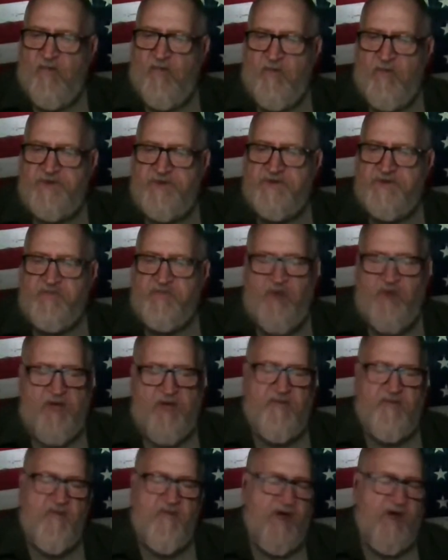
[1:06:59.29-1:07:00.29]
which is
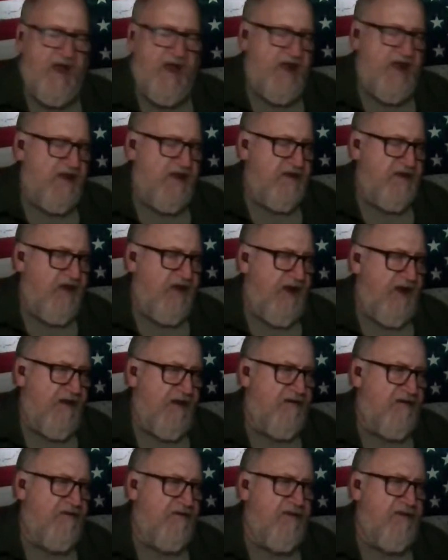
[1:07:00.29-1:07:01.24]
probably why he didn't care.